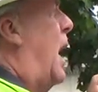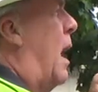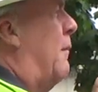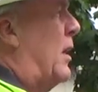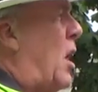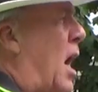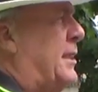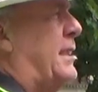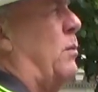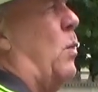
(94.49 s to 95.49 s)
of a
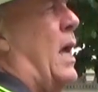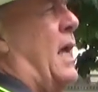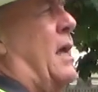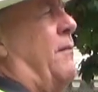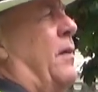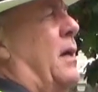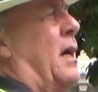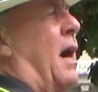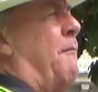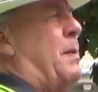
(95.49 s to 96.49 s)
constant wave
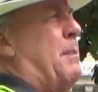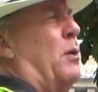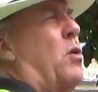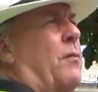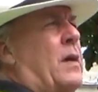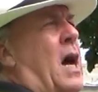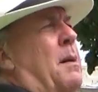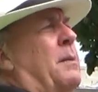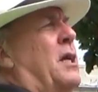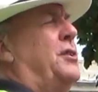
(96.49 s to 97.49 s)
of people who have come